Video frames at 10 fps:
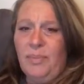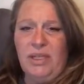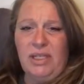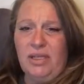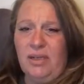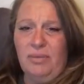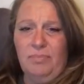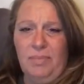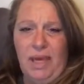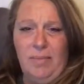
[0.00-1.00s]
but to
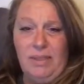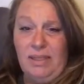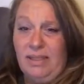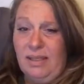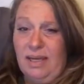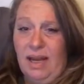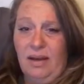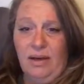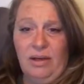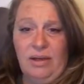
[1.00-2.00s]
be able to sit
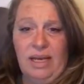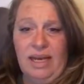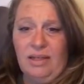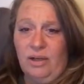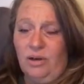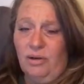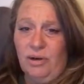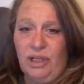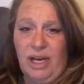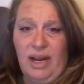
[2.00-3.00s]
down and knit or
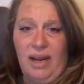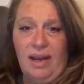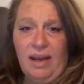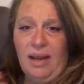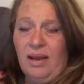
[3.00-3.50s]
crochet